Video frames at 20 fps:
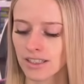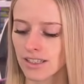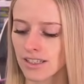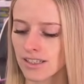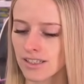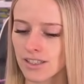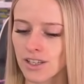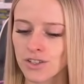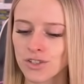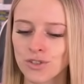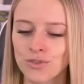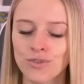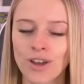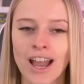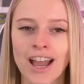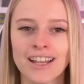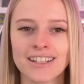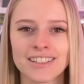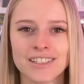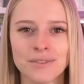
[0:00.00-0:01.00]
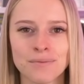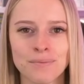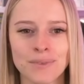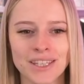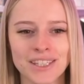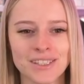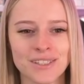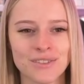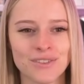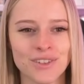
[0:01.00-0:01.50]
Such a random
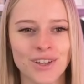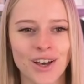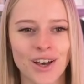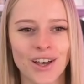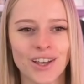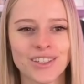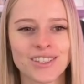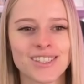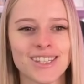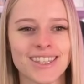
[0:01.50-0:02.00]
mix of cards in